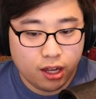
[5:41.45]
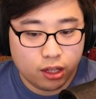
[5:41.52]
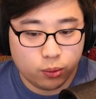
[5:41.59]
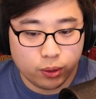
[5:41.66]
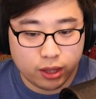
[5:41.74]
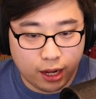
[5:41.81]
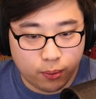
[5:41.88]
And
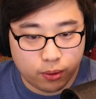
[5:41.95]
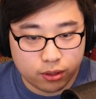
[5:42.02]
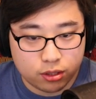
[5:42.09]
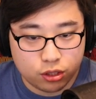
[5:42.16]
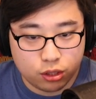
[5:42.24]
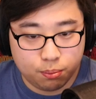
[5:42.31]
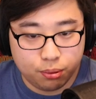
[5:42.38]
the way that
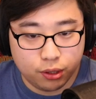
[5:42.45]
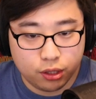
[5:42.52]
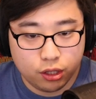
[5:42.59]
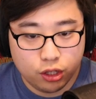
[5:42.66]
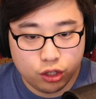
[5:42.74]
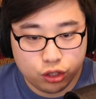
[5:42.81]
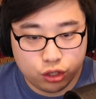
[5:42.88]
works is you put
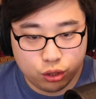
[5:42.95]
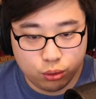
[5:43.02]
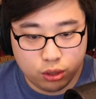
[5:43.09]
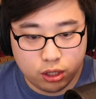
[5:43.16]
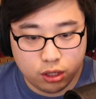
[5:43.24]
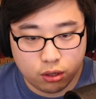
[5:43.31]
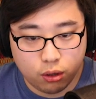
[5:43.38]
2
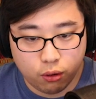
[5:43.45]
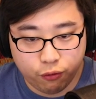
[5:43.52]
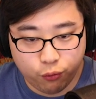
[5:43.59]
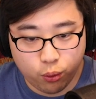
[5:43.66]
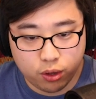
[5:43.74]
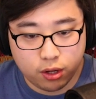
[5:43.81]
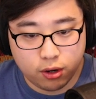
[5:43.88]
here or
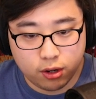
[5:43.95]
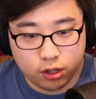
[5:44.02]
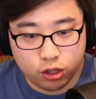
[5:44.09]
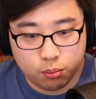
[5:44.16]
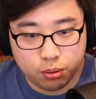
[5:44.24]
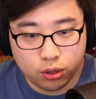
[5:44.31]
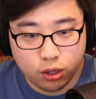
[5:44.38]
4 here, and
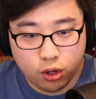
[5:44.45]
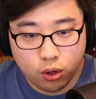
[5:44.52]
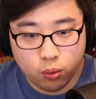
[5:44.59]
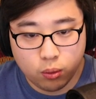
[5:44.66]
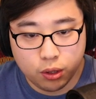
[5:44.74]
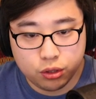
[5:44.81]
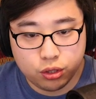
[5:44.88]
then you put
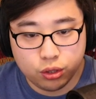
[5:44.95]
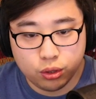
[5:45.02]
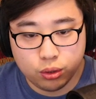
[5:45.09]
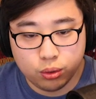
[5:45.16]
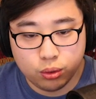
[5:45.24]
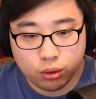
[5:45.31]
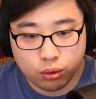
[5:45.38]
1
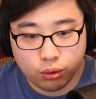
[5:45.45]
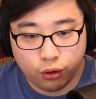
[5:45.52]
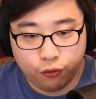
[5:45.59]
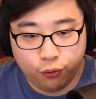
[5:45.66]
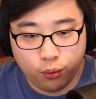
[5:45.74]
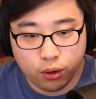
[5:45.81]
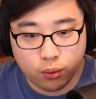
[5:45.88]
2 3
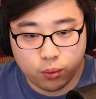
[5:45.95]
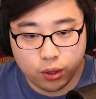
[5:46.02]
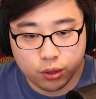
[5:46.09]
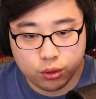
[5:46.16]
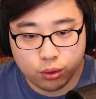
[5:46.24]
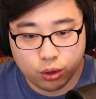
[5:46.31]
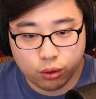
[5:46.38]
4,
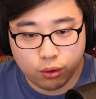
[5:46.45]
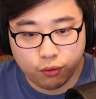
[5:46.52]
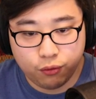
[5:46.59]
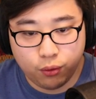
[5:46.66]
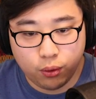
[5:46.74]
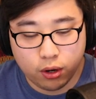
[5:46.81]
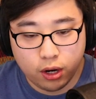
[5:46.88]
1 2 3
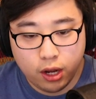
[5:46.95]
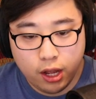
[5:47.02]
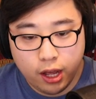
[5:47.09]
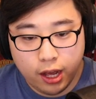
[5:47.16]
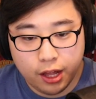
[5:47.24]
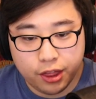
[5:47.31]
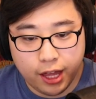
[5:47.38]
4,
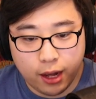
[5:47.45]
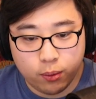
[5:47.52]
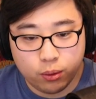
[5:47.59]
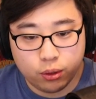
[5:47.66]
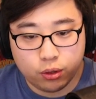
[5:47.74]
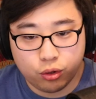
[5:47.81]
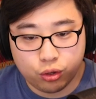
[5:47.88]
and that
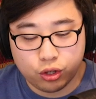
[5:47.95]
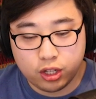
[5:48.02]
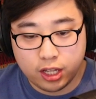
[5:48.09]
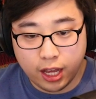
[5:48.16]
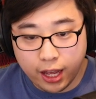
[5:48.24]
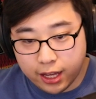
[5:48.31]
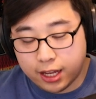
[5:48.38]
will
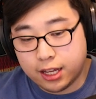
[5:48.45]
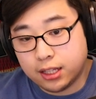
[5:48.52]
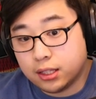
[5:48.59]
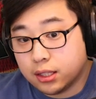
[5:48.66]
create